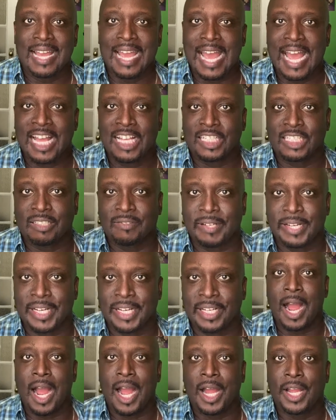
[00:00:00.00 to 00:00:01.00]

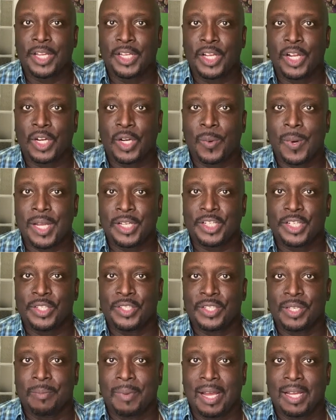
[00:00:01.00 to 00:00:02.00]
answering your
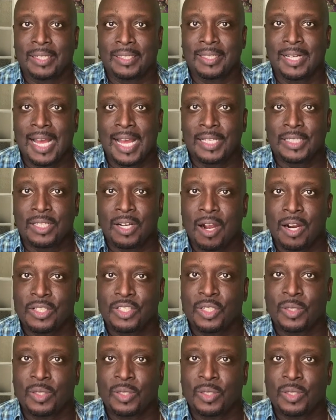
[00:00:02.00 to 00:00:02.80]
questions about glass art.